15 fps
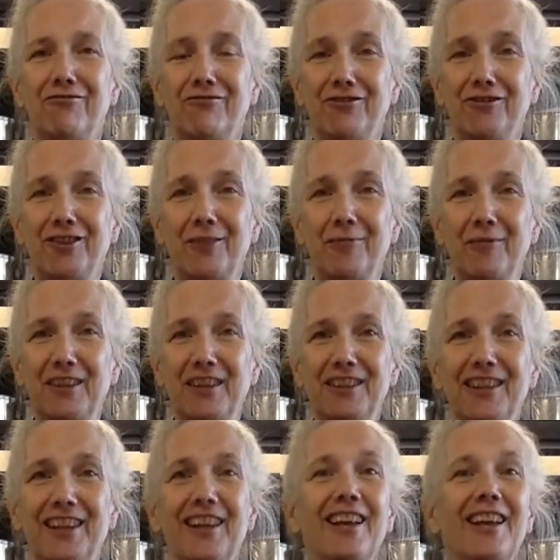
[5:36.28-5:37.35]
something.
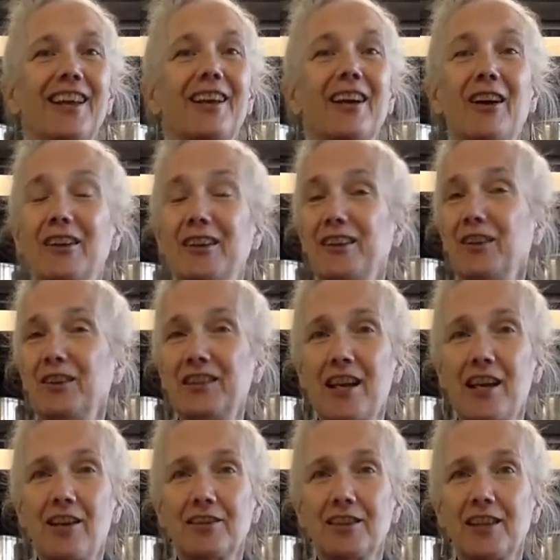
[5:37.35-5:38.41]
In the
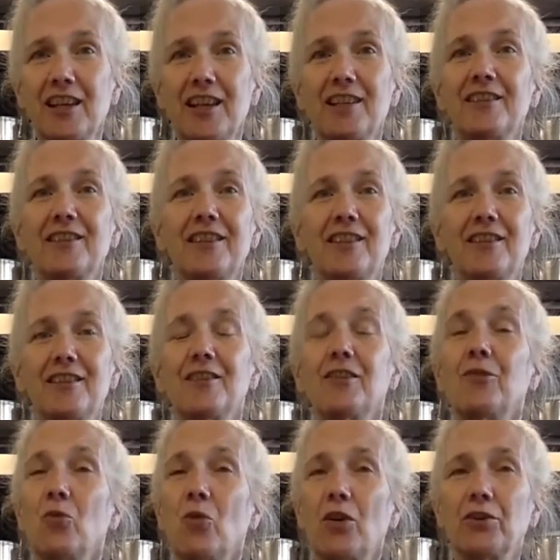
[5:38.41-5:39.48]
towel's case, it's
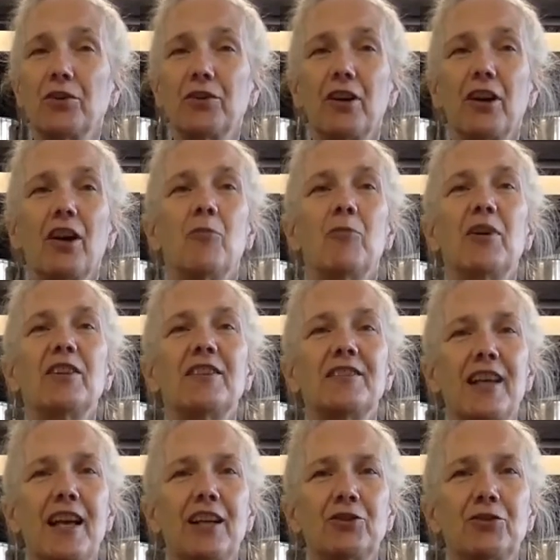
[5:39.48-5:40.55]
water. But
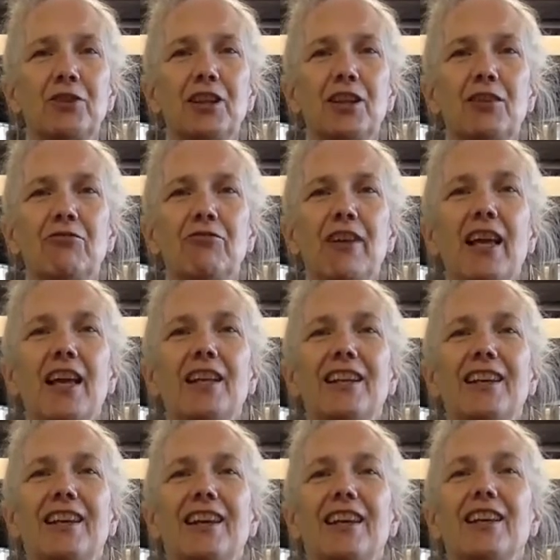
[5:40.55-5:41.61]
saturated fat
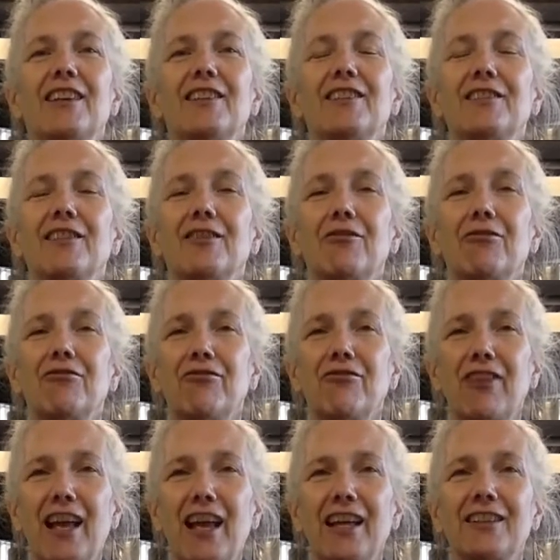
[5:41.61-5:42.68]
is
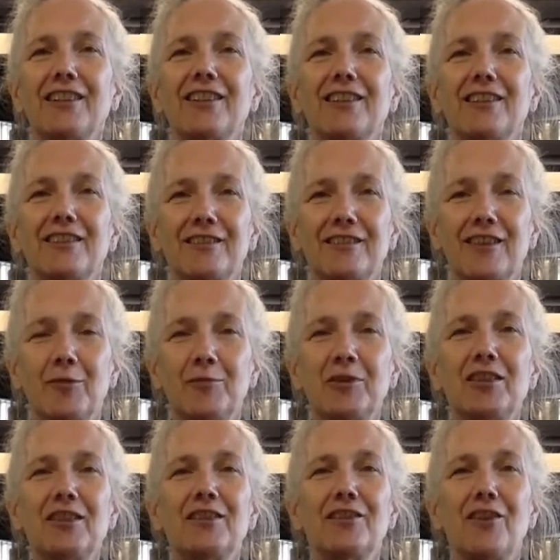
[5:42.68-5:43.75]
fat,
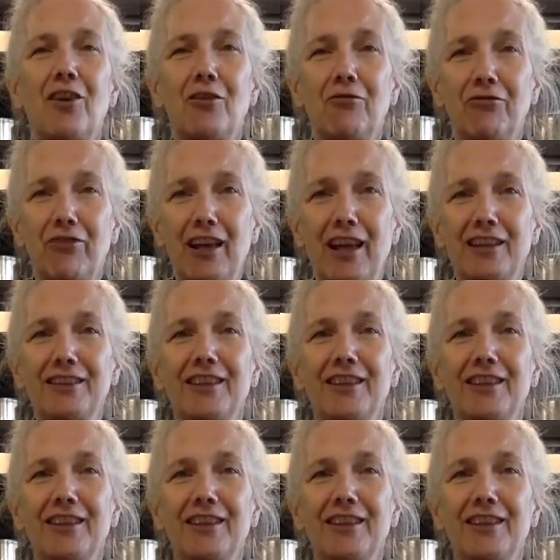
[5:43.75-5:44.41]
substance on fat.